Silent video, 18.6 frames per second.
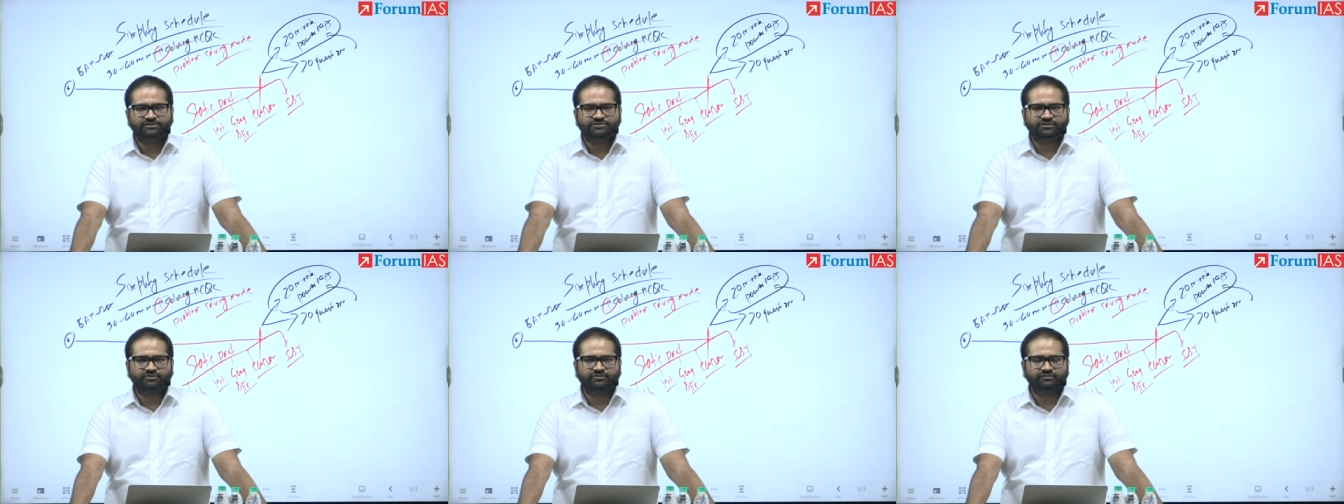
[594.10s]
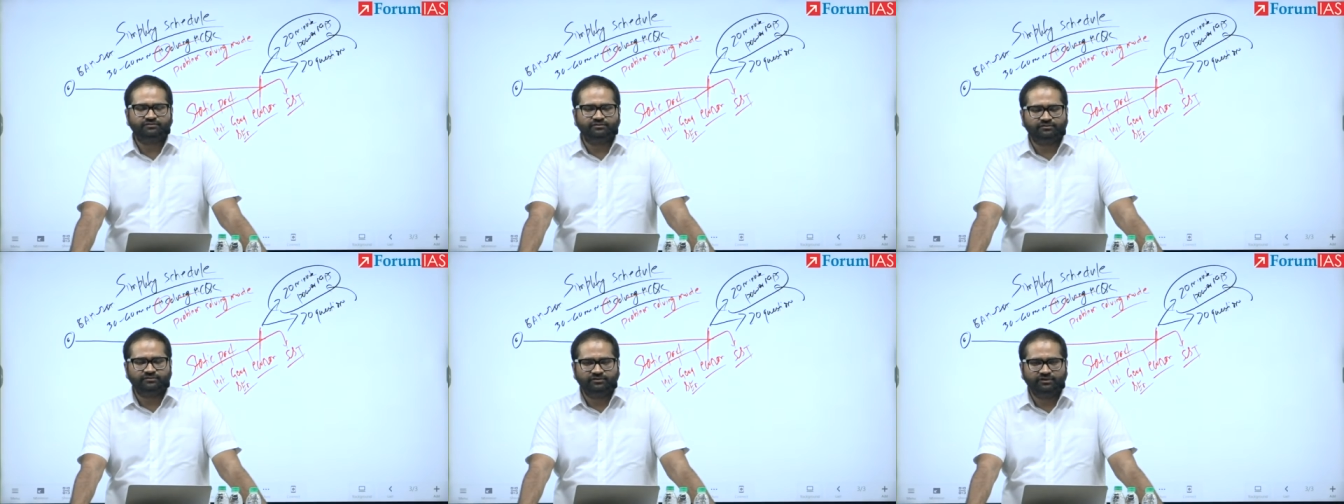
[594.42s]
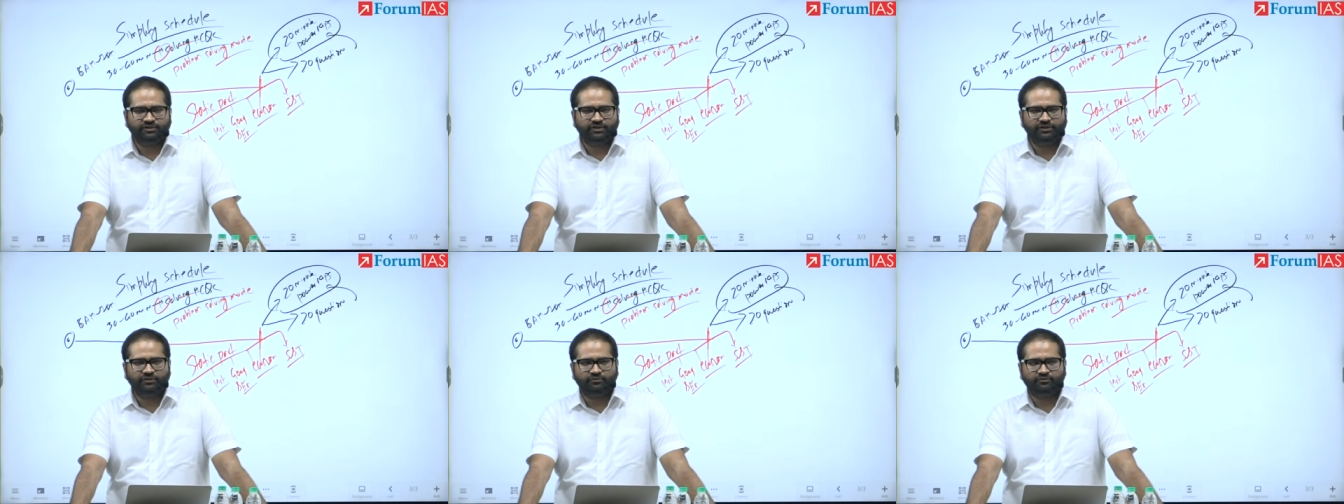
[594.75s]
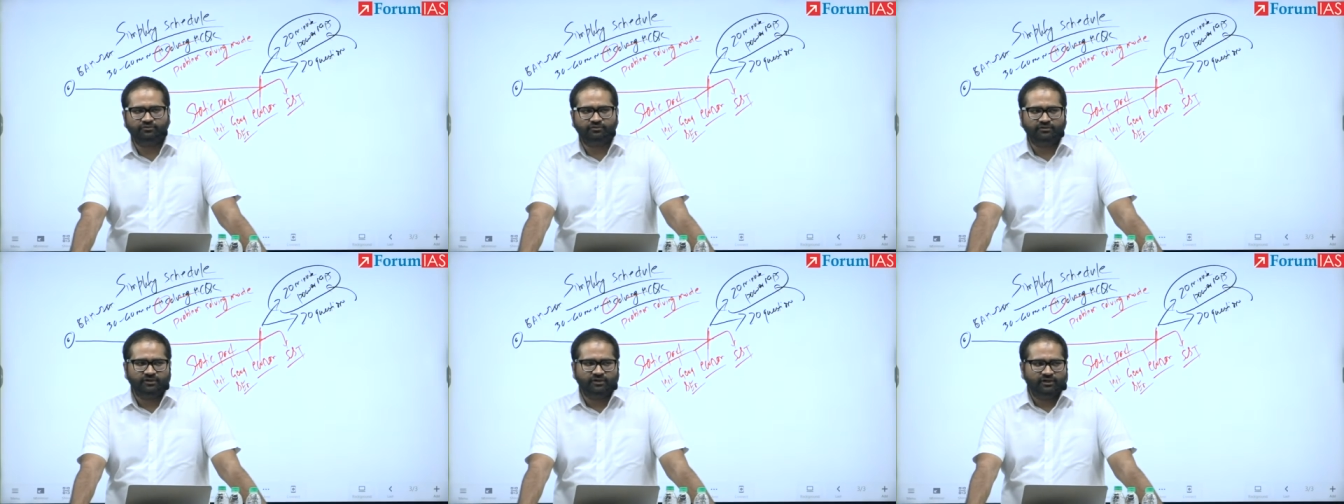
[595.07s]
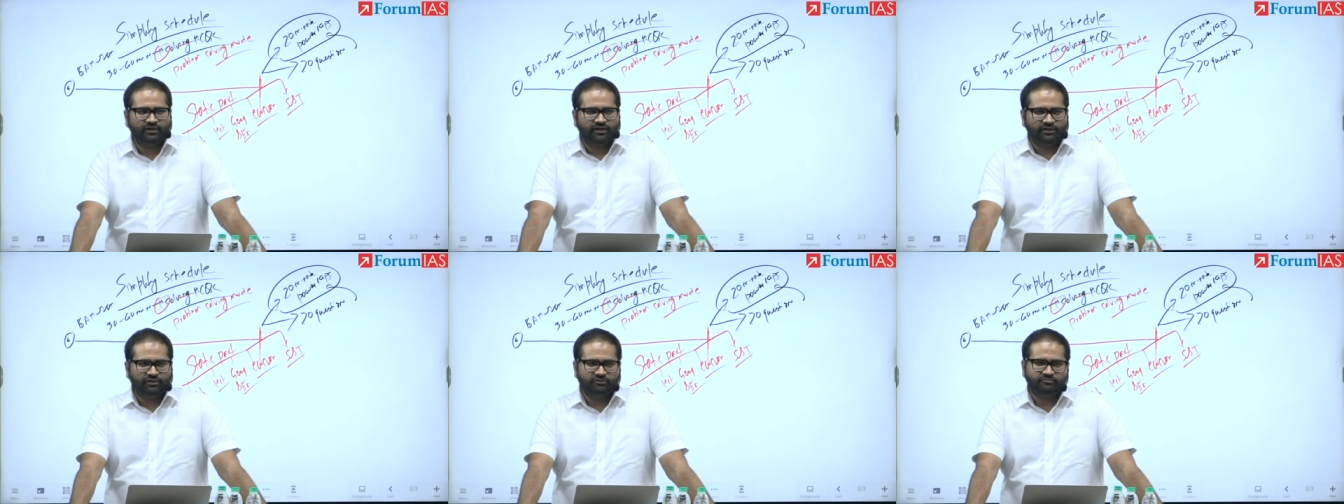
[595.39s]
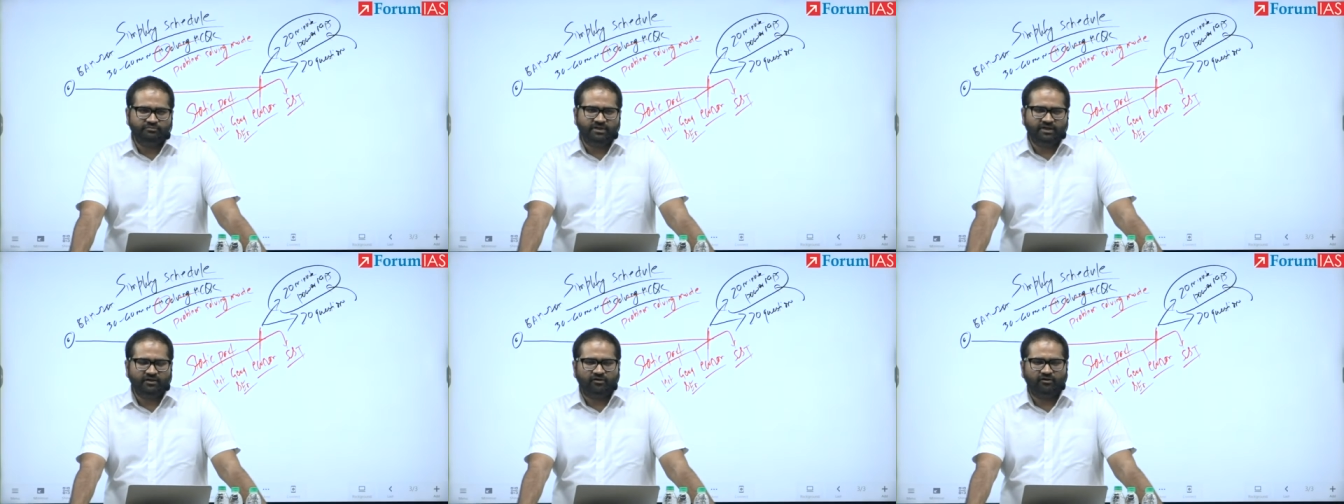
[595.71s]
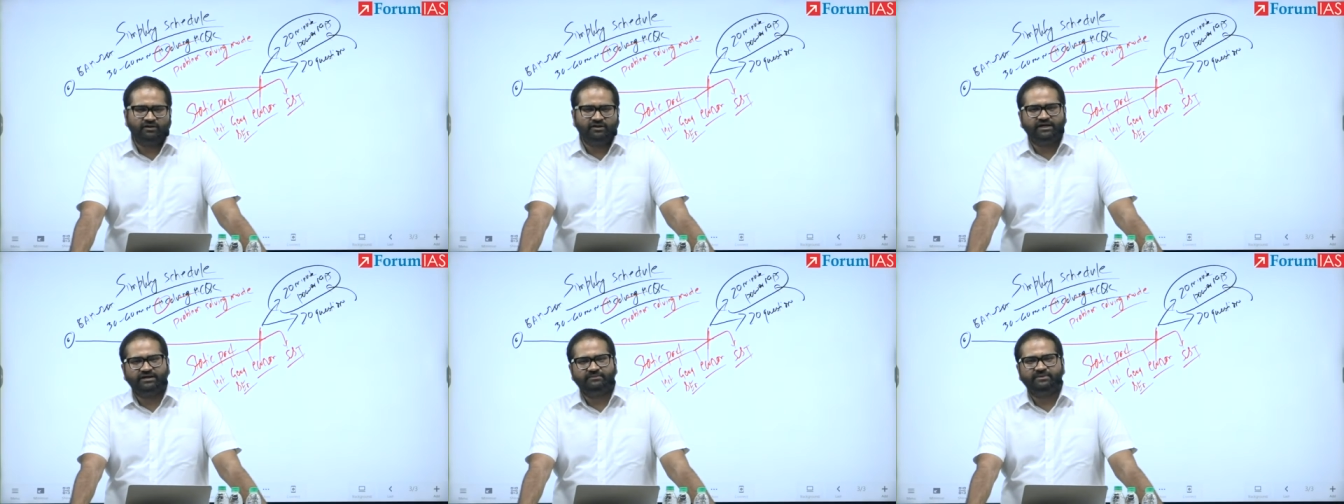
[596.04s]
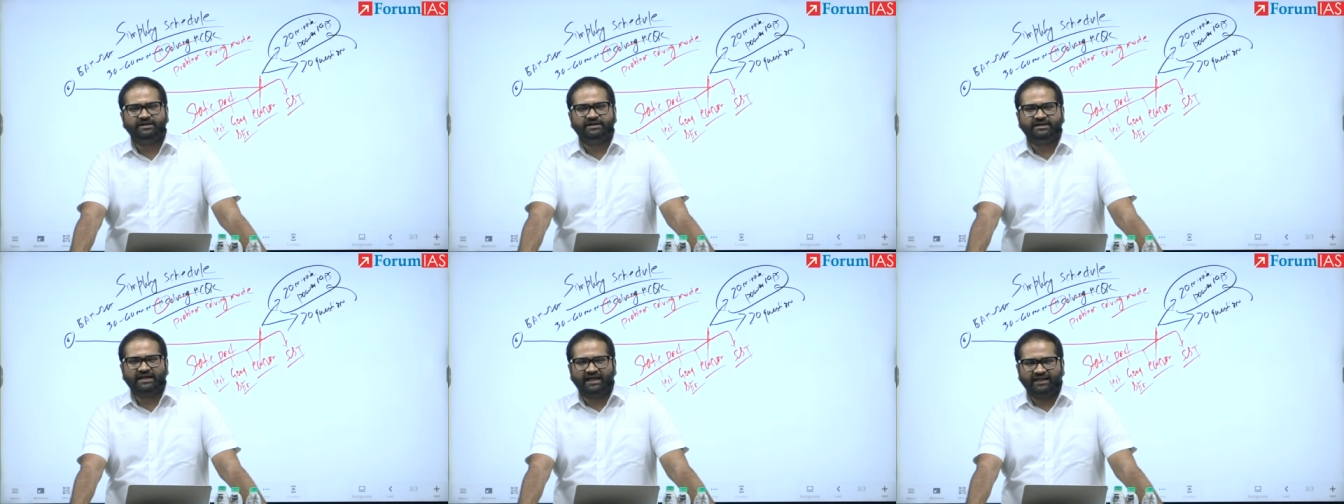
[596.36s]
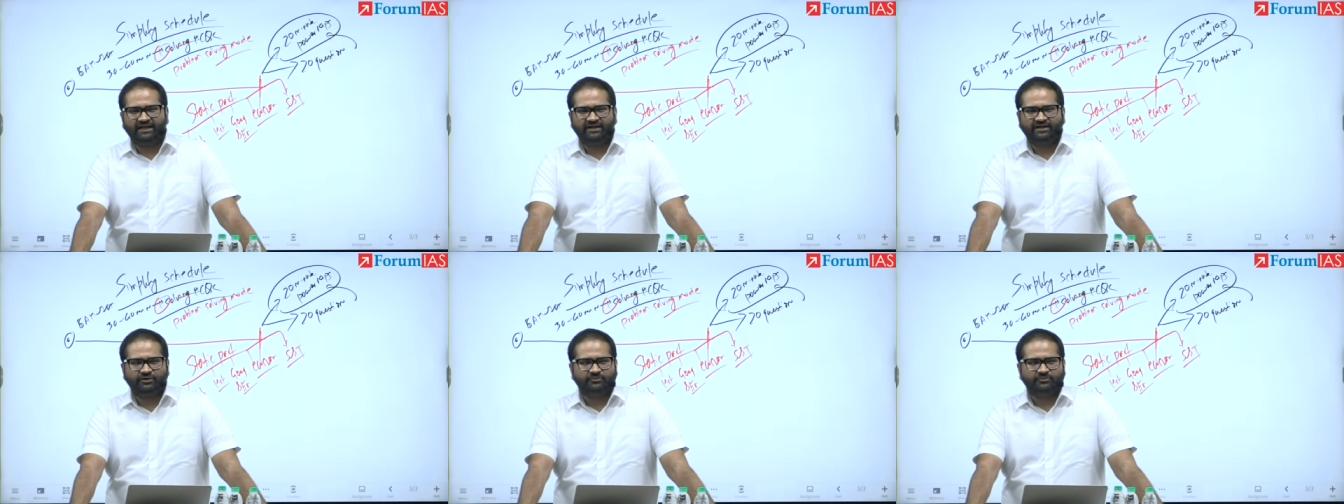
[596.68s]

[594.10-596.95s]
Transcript: so you you may already be tired,